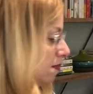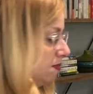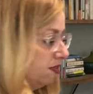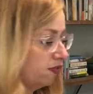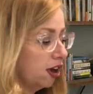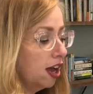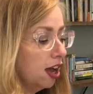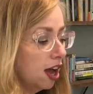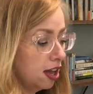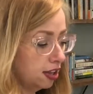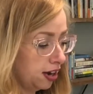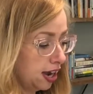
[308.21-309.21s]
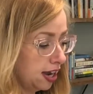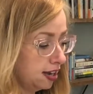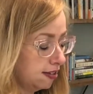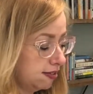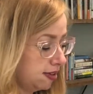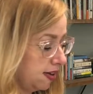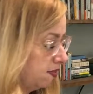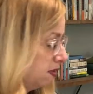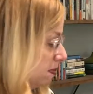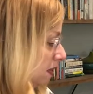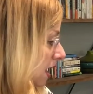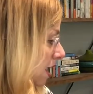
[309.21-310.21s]
Different coloring stuff to
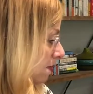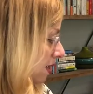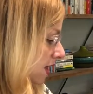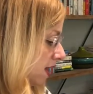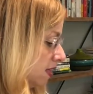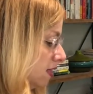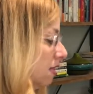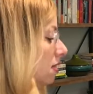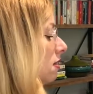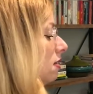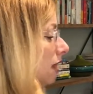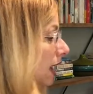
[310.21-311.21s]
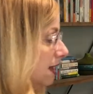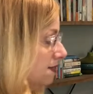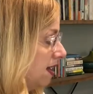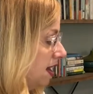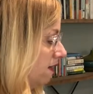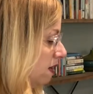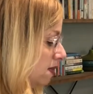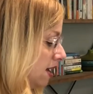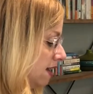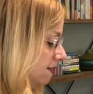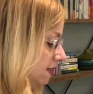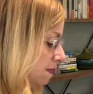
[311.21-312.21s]
play with. Like I said, everyone
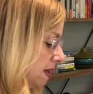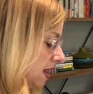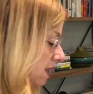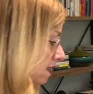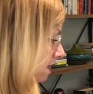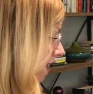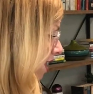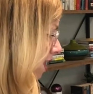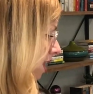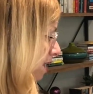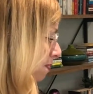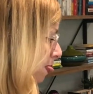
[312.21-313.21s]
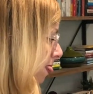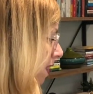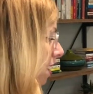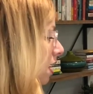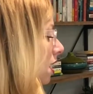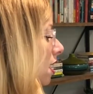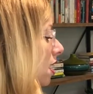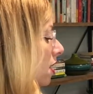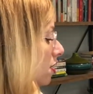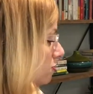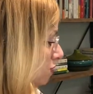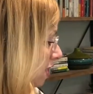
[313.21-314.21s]
has the bingo game.
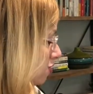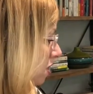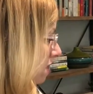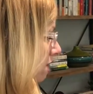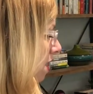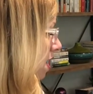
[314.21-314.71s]
Another scratch art for